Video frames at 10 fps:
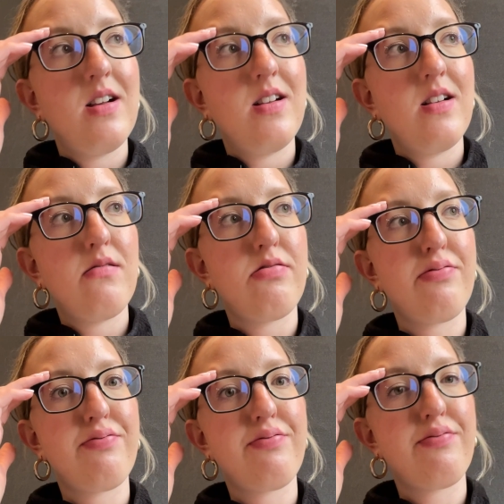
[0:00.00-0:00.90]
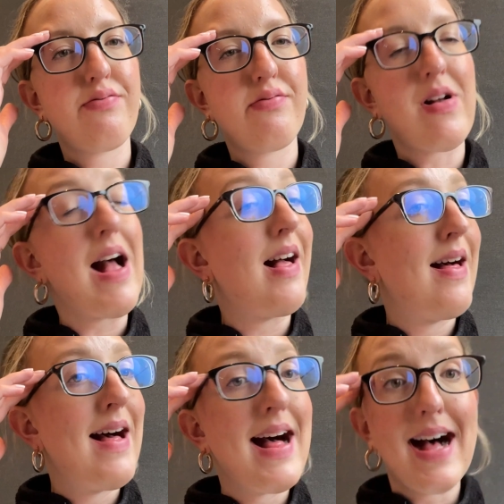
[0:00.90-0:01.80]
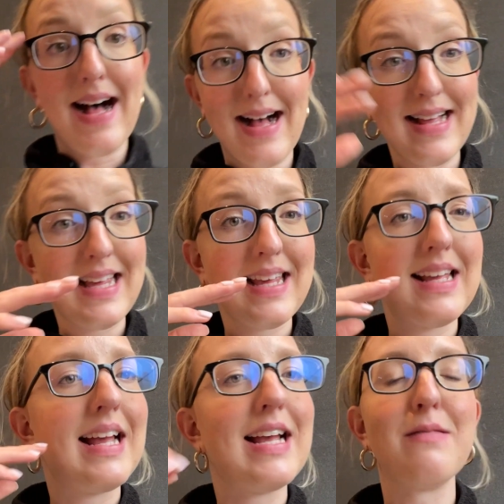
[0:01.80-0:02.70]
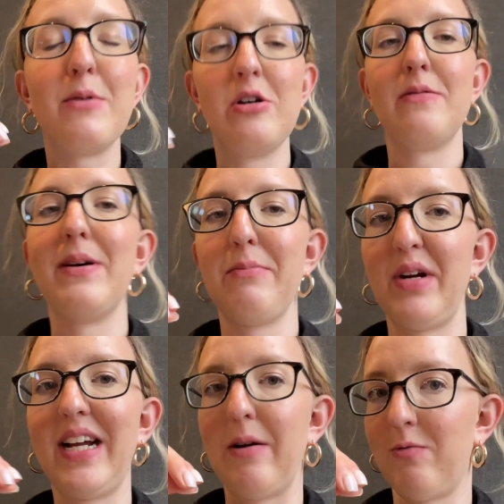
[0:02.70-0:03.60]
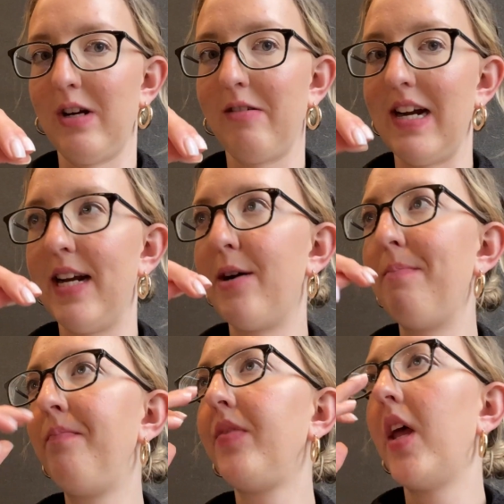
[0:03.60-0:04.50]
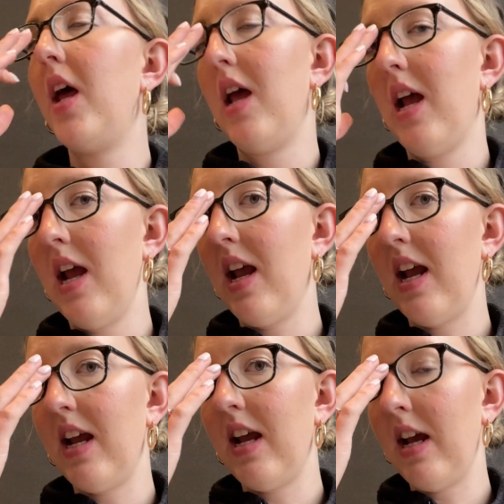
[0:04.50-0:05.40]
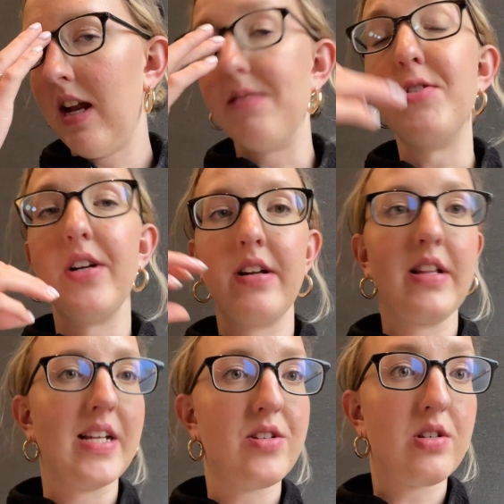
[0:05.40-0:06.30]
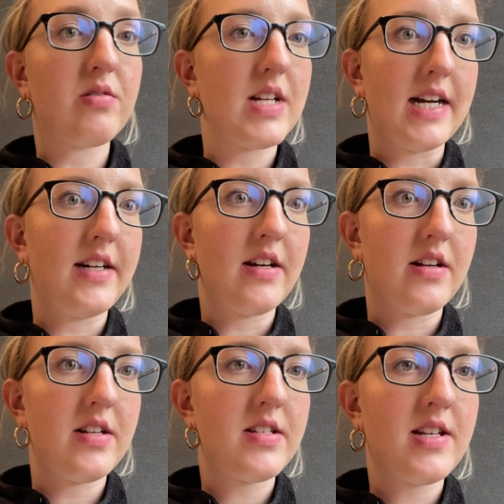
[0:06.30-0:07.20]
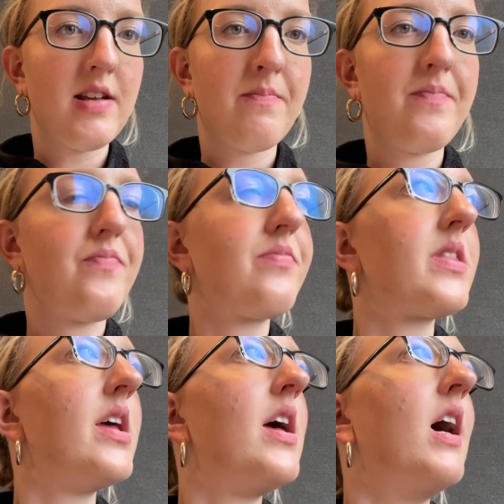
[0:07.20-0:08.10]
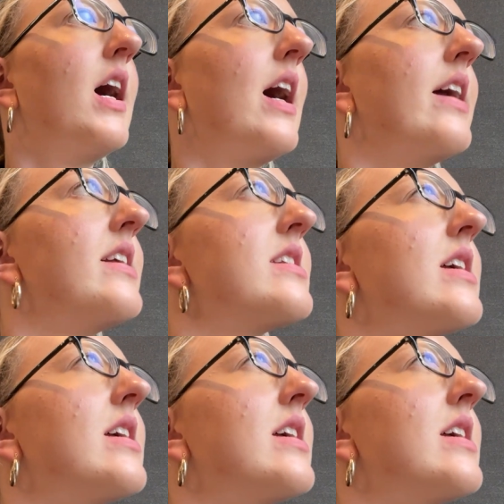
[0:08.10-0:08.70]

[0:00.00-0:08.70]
like I am on my break at work right now and I'm generally so tired honestly and it's